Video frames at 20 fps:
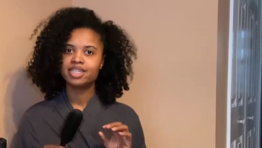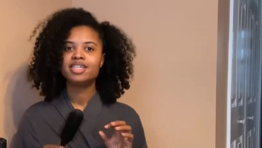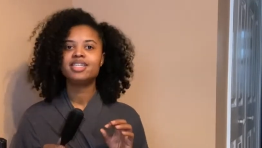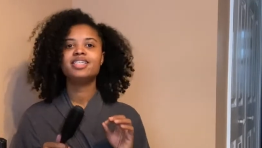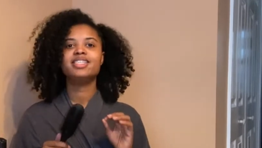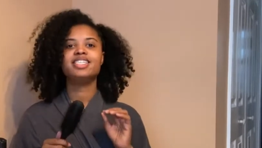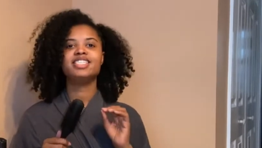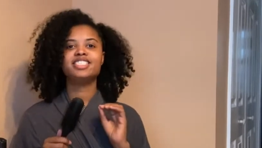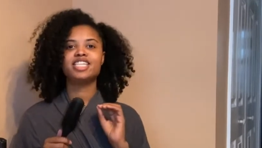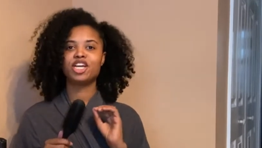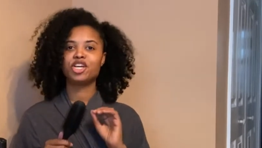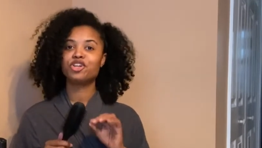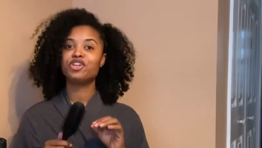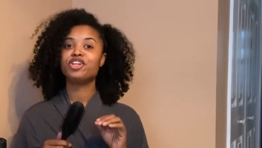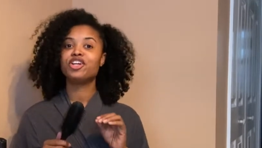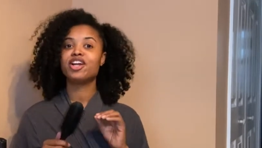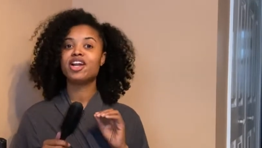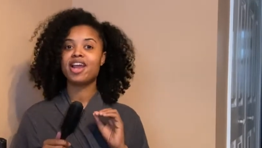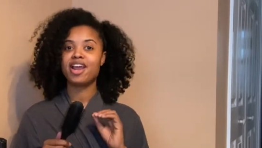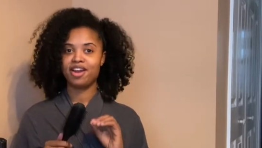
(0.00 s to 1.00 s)
Detangle
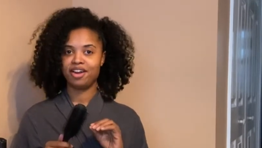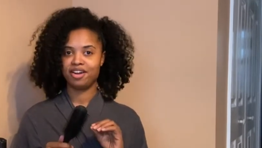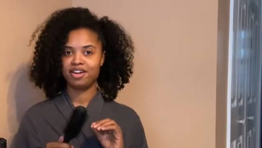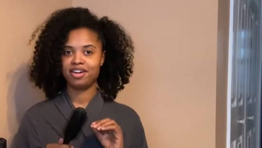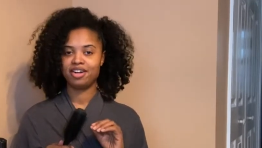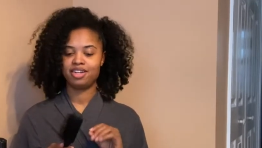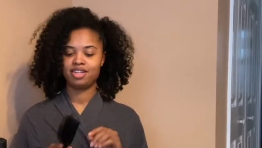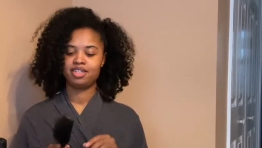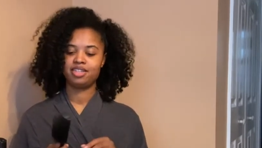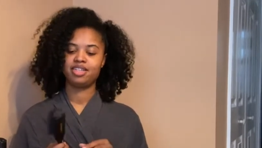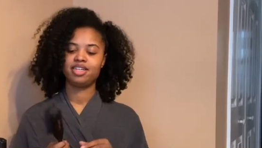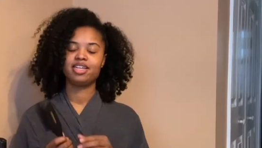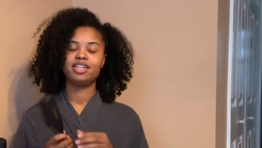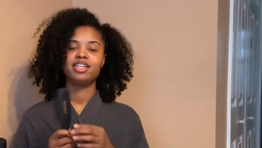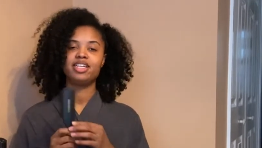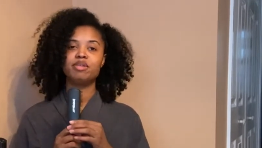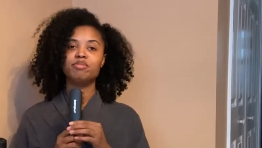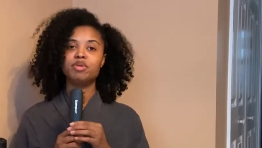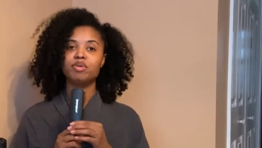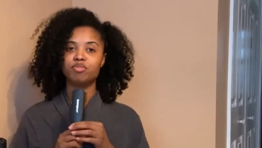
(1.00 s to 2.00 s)
your hair. A
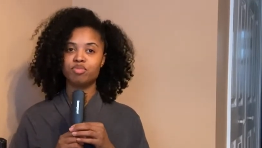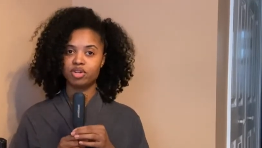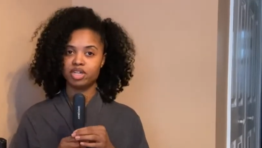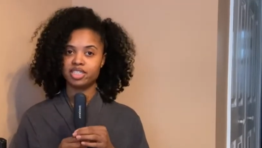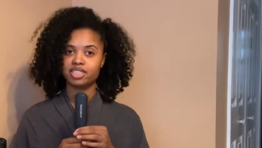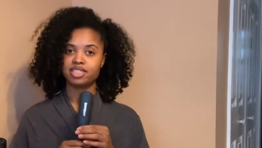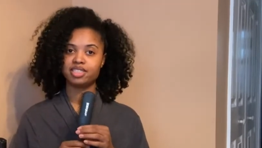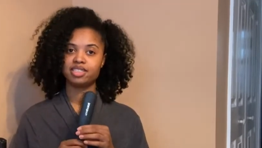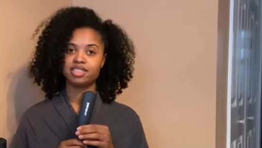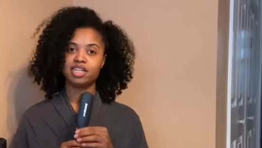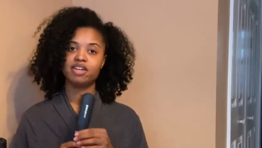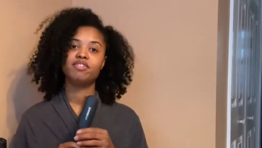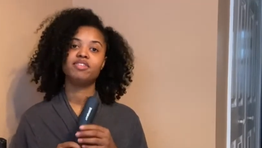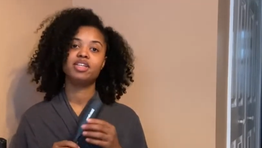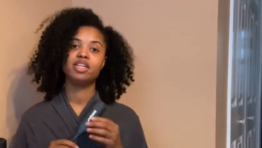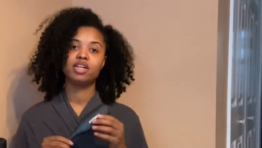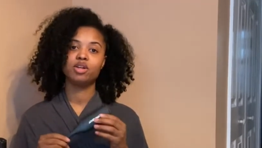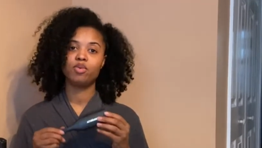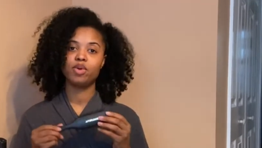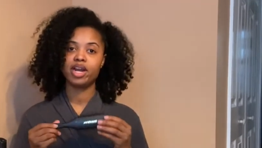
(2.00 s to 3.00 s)
Denman brush is
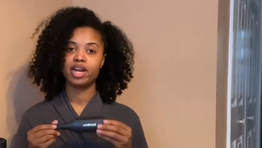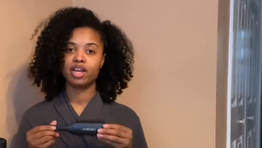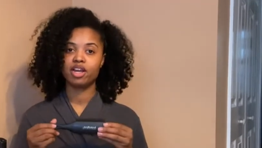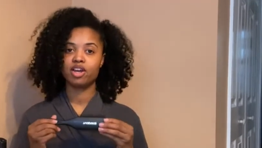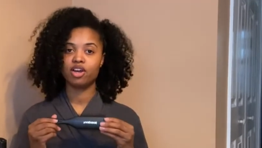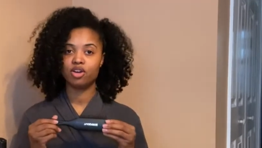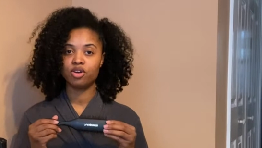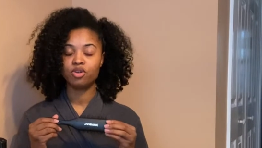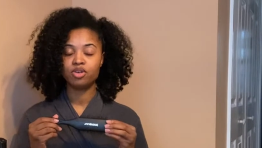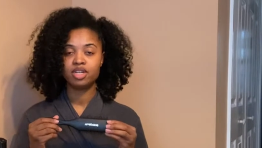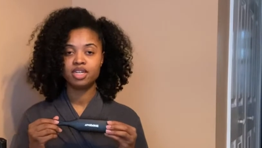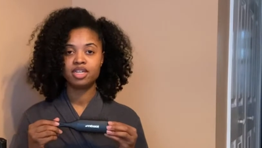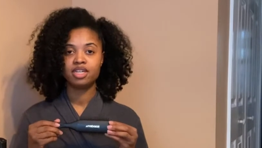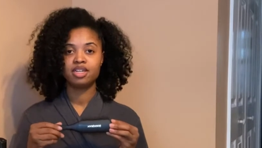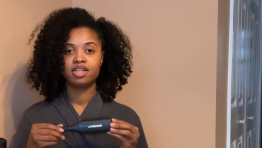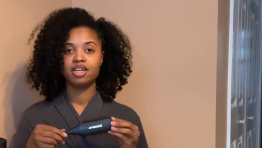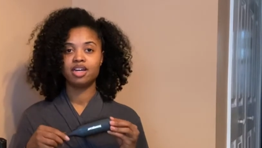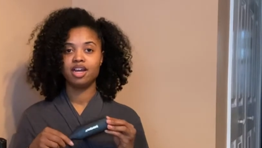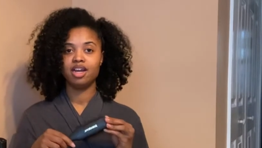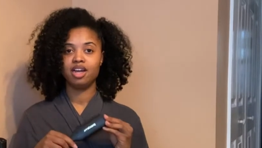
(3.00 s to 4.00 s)
definitely the way to go.
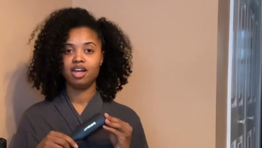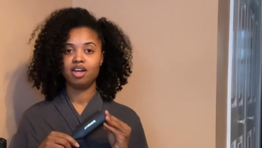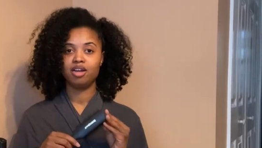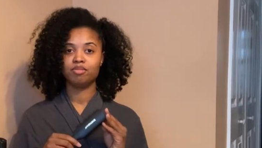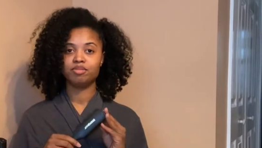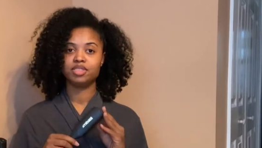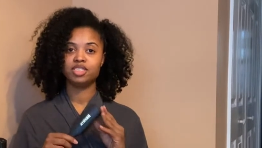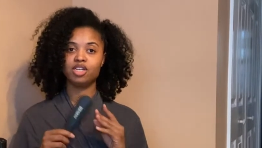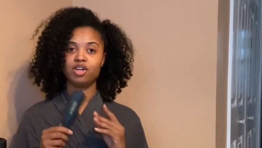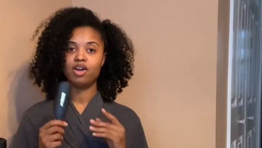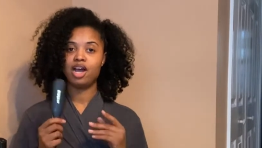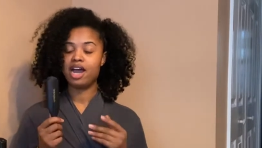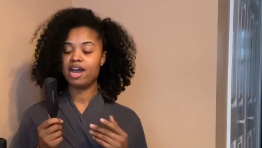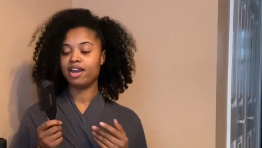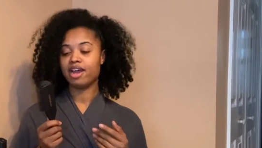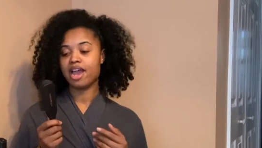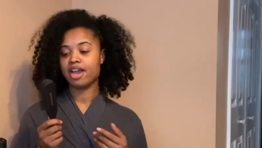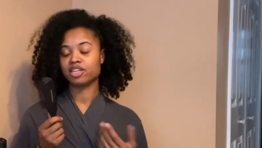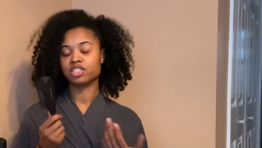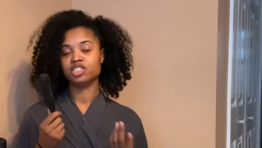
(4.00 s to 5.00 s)
So I
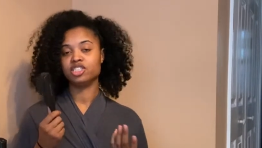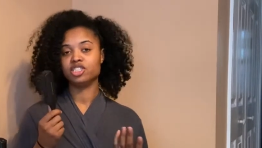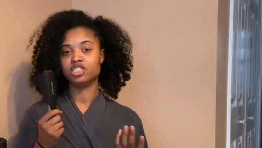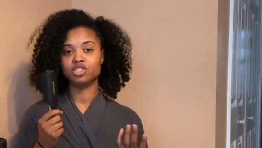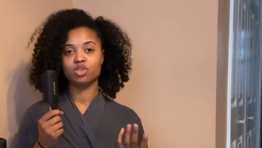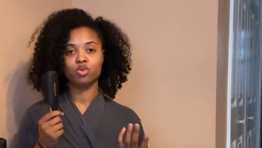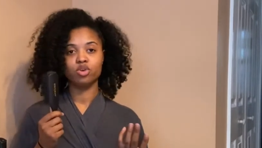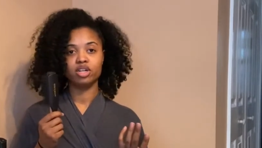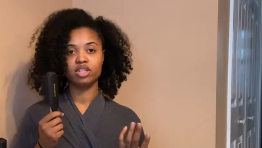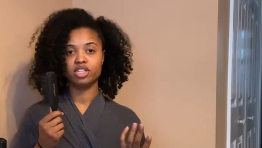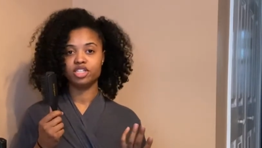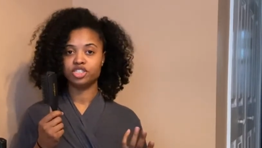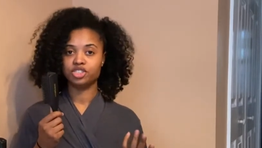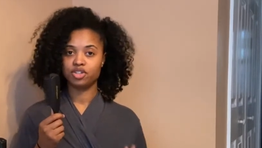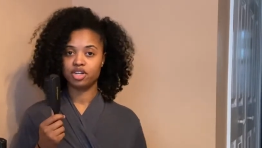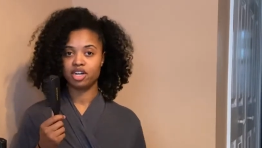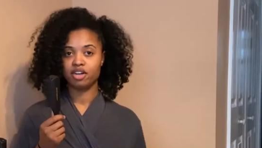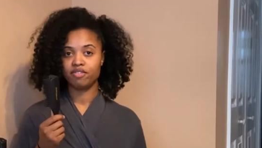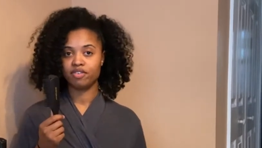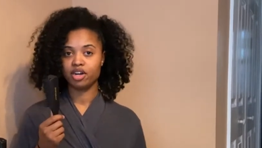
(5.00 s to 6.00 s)
actually just ordered this
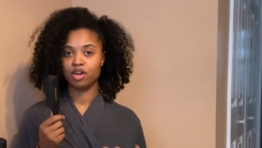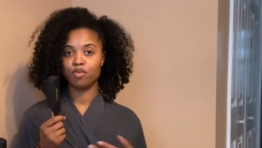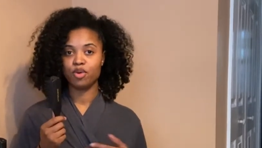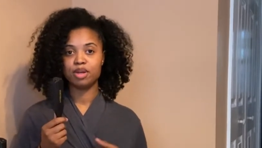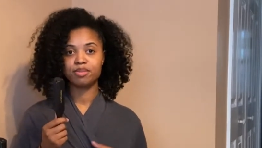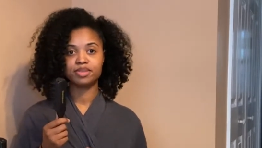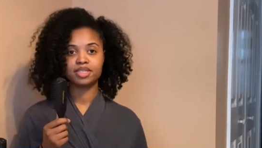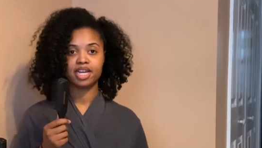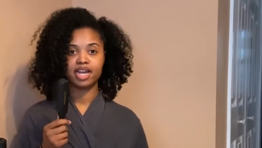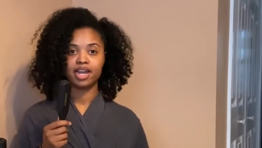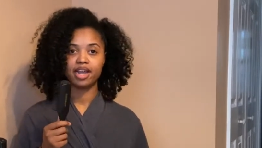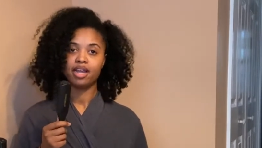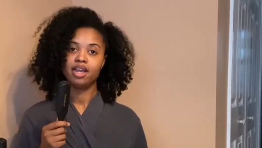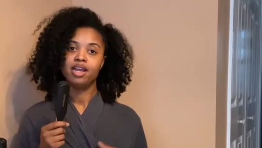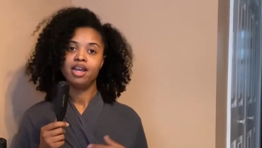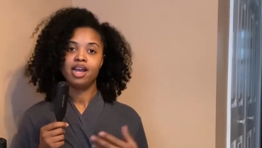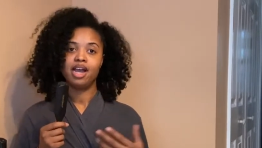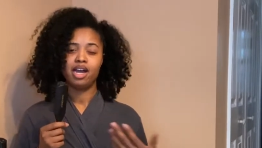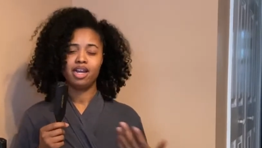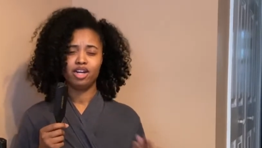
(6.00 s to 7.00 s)
shirt off of their website.
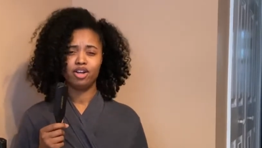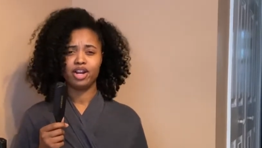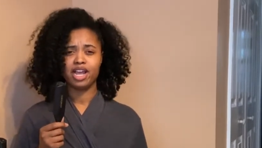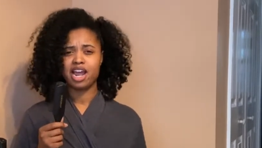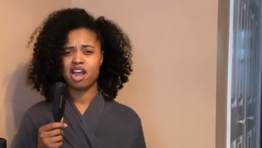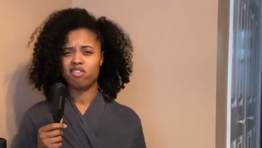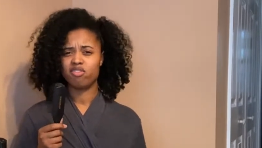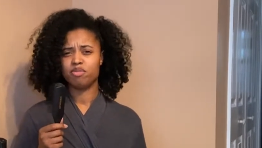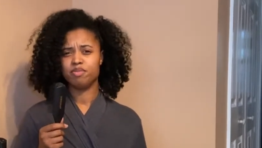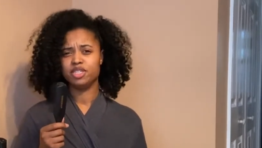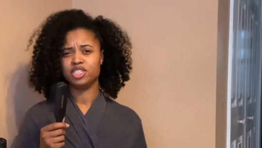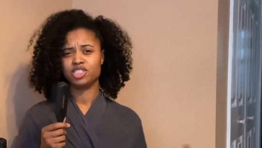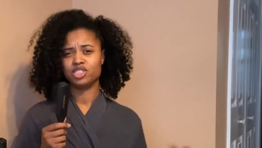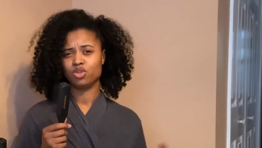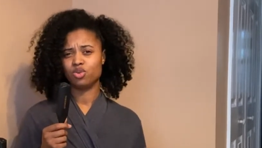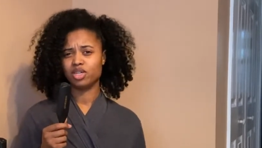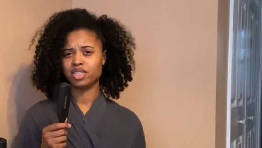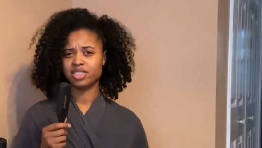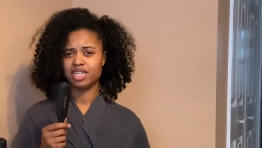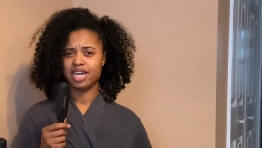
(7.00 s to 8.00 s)
I know they have them in
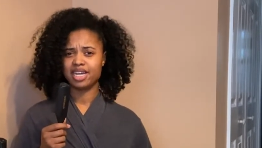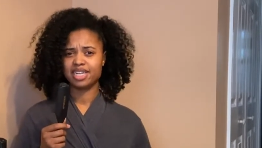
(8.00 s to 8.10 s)
stores like